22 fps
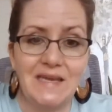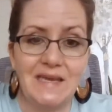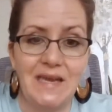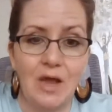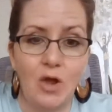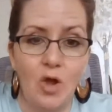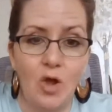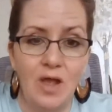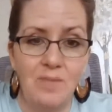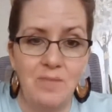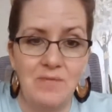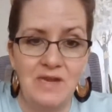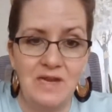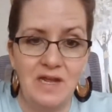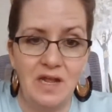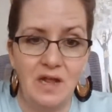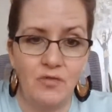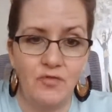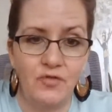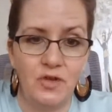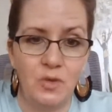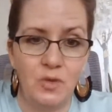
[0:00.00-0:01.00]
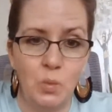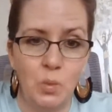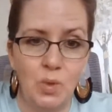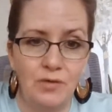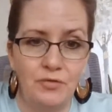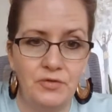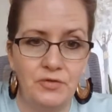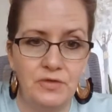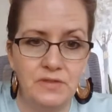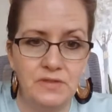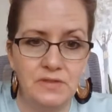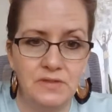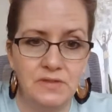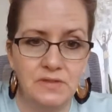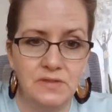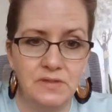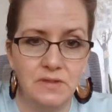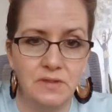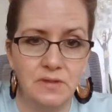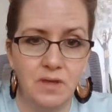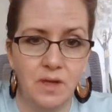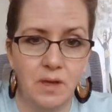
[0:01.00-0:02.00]
Now I'm in a health and wellness
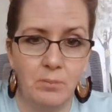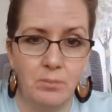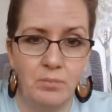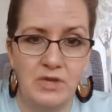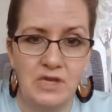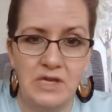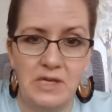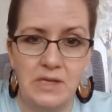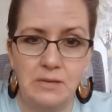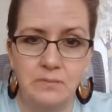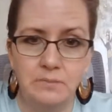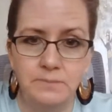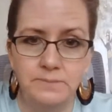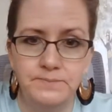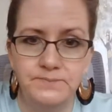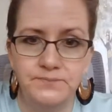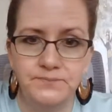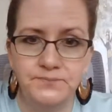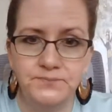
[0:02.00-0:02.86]
company.